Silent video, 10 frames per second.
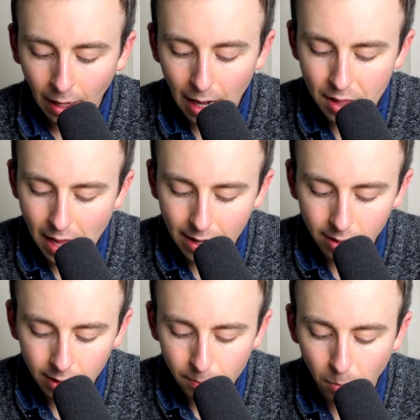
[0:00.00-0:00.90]
and
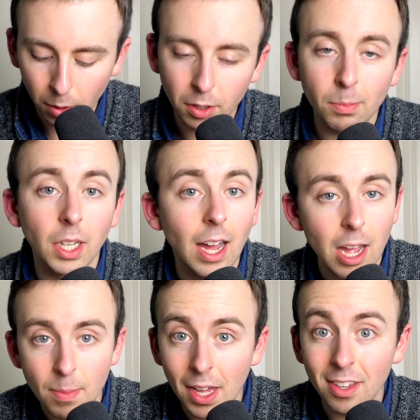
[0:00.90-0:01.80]
then
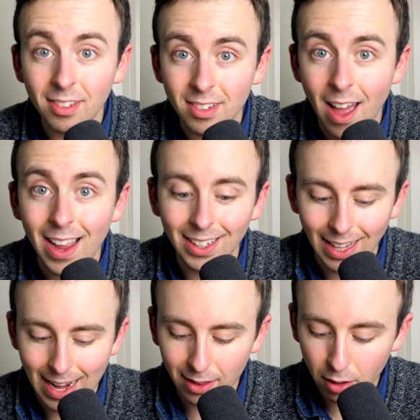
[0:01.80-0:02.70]
multiply by the side
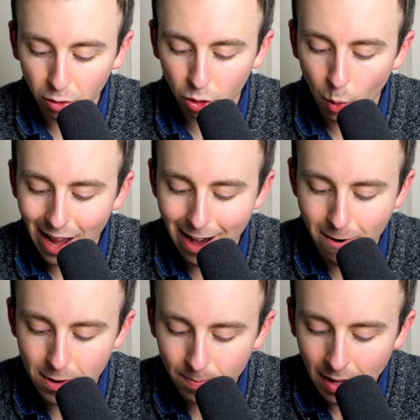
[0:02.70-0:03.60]
length
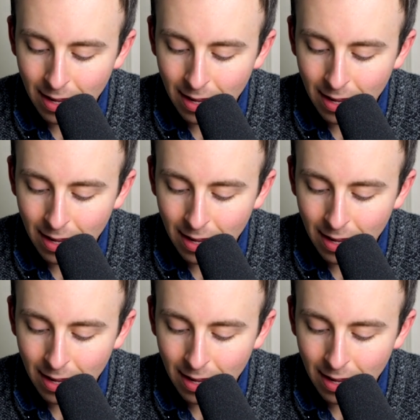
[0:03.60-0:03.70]
squared.